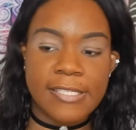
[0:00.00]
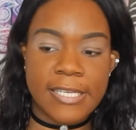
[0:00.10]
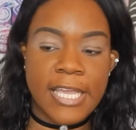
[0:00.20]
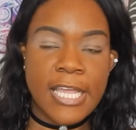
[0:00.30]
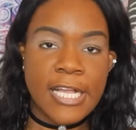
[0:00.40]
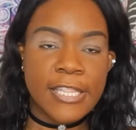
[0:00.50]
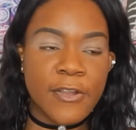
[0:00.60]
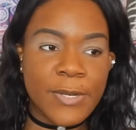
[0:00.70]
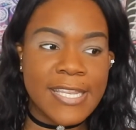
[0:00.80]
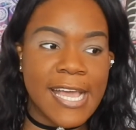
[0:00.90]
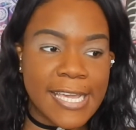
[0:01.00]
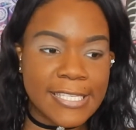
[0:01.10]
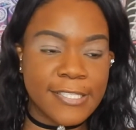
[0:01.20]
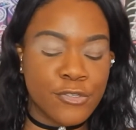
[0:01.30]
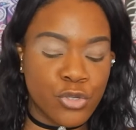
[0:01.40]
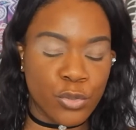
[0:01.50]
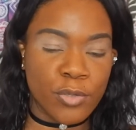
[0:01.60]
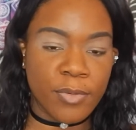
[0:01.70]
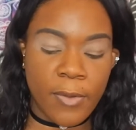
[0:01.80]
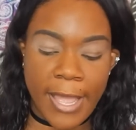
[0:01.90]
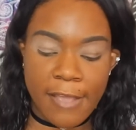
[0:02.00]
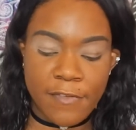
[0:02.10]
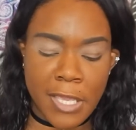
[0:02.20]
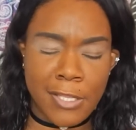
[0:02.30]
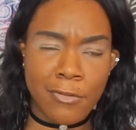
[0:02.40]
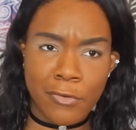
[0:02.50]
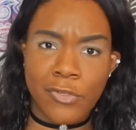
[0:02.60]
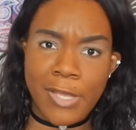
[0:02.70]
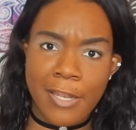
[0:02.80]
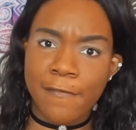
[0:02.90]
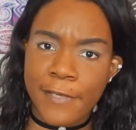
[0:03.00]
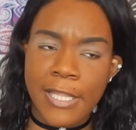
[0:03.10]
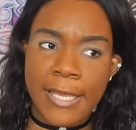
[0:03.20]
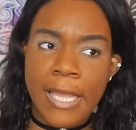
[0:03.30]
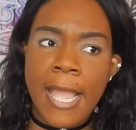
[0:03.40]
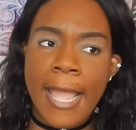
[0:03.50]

Like they're nice, durable, heavy, and you know, you kind of feel like